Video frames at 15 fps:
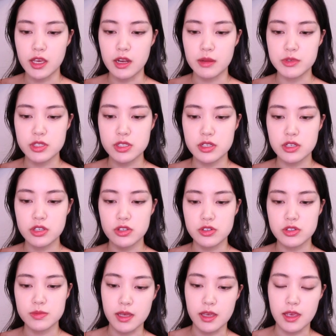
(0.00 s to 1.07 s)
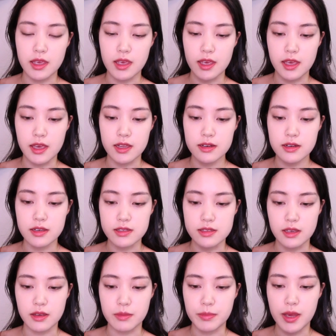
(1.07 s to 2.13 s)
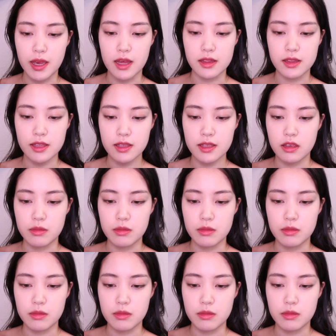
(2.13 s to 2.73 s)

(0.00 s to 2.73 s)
and I'm just gonna use my hand as like a palette